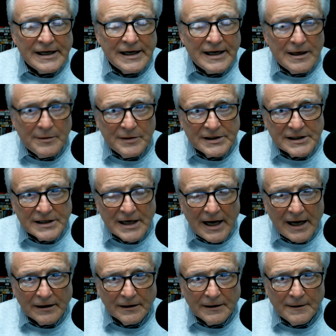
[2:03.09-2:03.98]

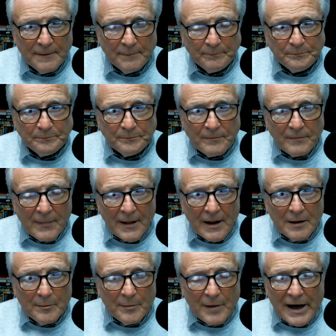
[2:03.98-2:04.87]
imitated
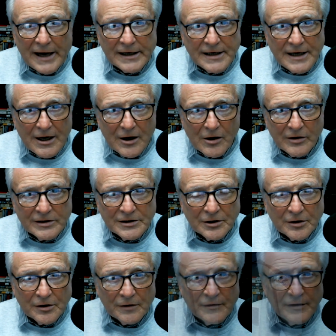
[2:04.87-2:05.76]
by a character